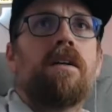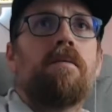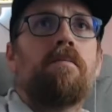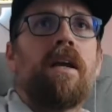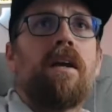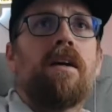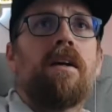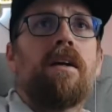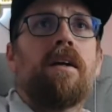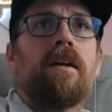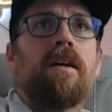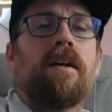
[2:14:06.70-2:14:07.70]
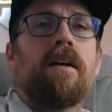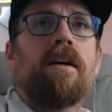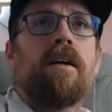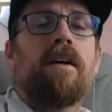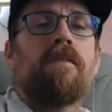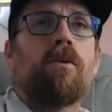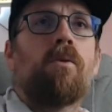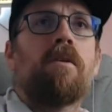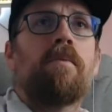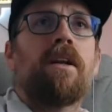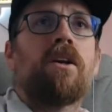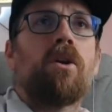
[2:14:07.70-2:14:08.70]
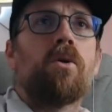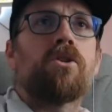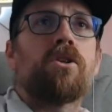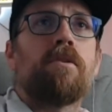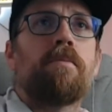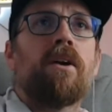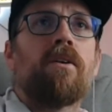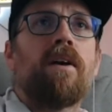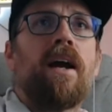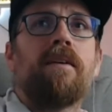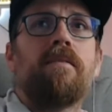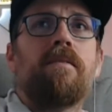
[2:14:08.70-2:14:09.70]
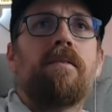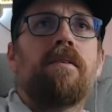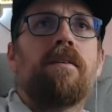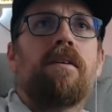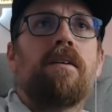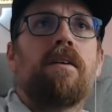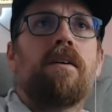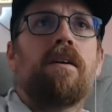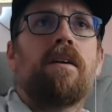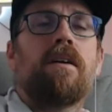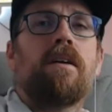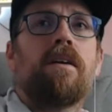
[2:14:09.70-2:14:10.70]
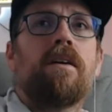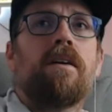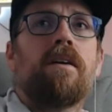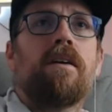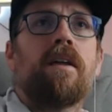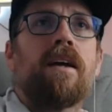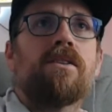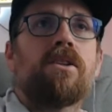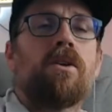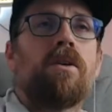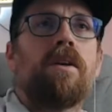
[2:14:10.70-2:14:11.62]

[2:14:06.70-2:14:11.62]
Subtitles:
If it would have been closer, it'd be a red. It has to go.